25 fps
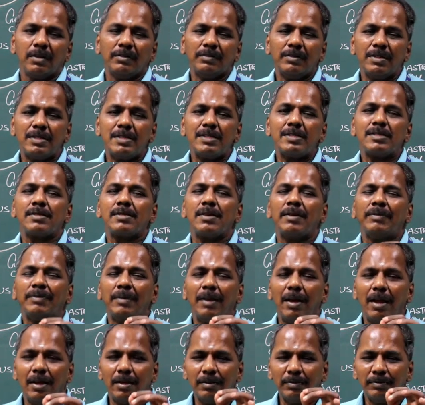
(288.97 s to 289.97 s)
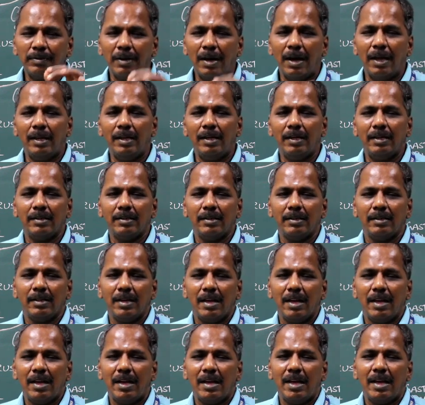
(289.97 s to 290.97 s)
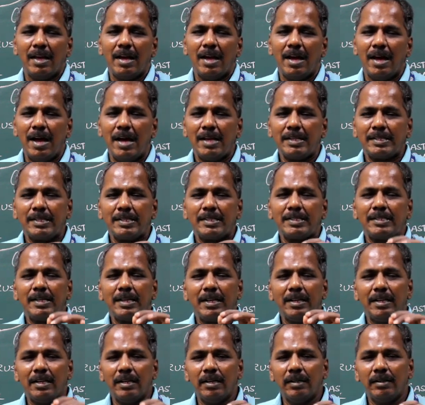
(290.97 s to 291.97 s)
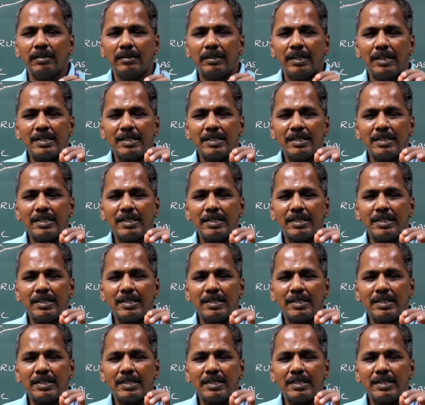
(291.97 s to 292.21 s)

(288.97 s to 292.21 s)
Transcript: which is supplied by accessory nerve,